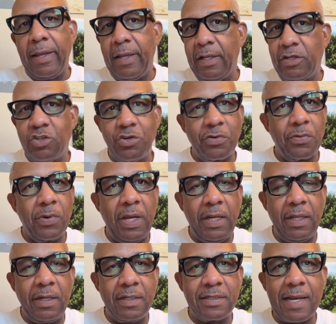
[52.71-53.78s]
It
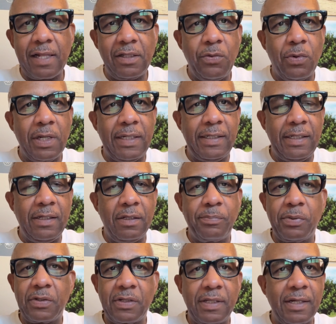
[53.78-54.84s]
generated exactly what I
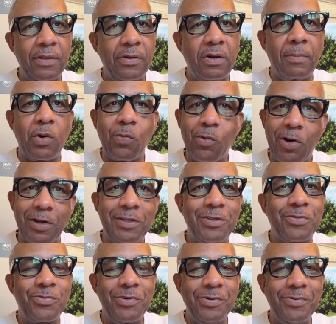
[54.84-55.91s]
needed put together. I'm gonna walk you
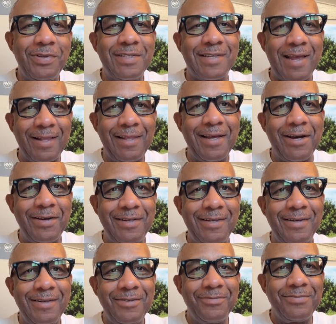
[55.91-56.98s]
through exactly how I
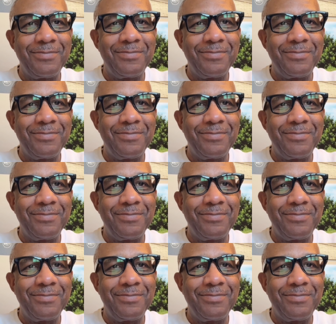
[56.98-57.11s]
did it.